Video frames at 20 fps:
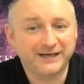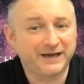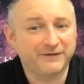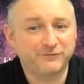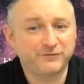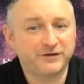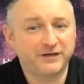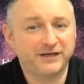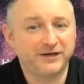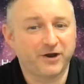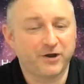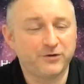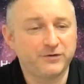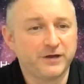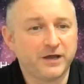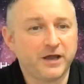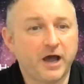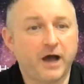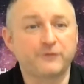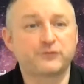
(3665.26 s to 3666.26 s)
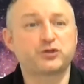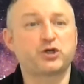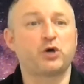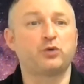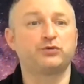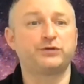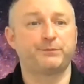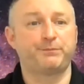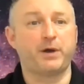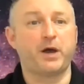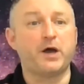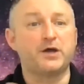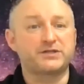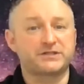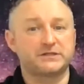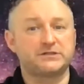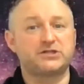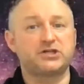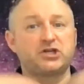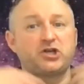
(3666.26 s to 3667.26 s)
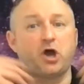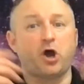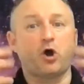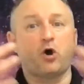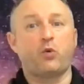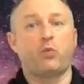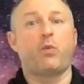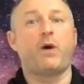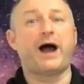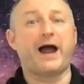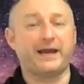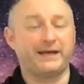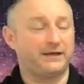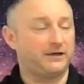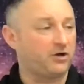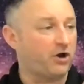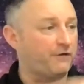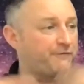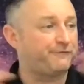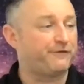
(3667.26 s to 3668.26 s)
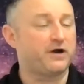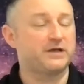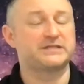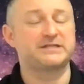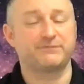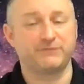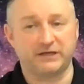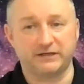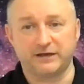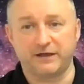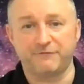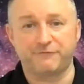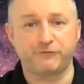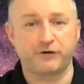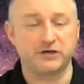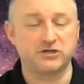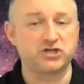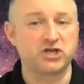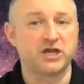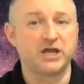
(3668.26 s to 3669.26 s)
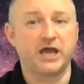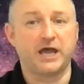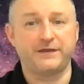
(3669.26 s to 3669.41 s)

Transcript: And they've, you know, I've told the person to go away and go find something in their fridge,